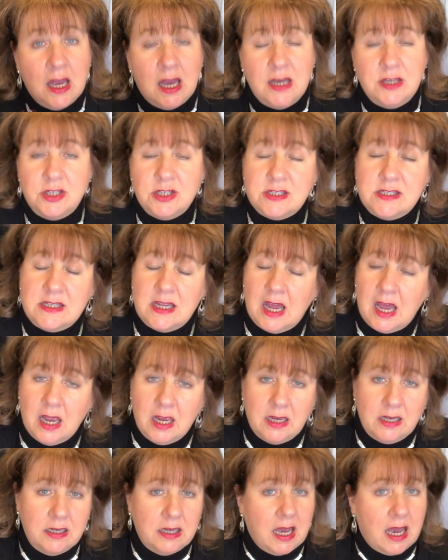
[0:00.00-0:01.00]
I
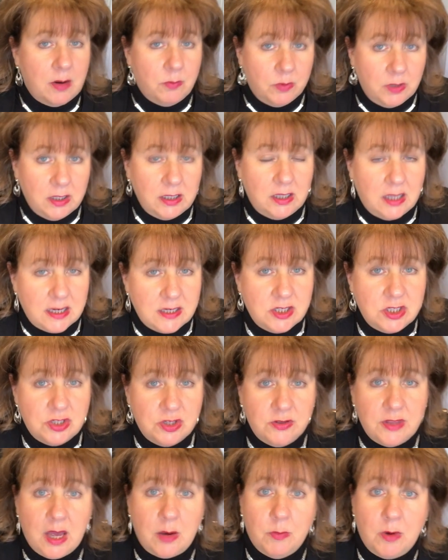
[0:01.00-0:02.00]
really like to
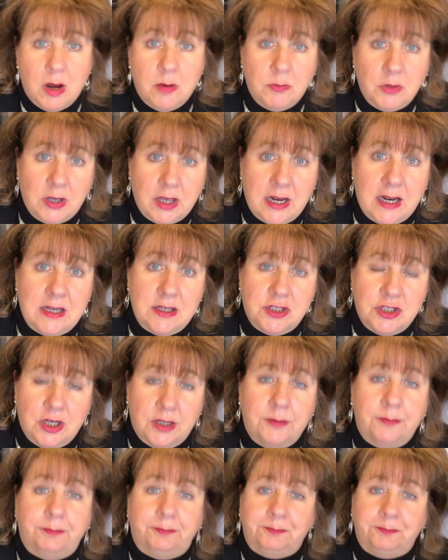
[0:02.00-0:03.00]
do that while I'm looking at you.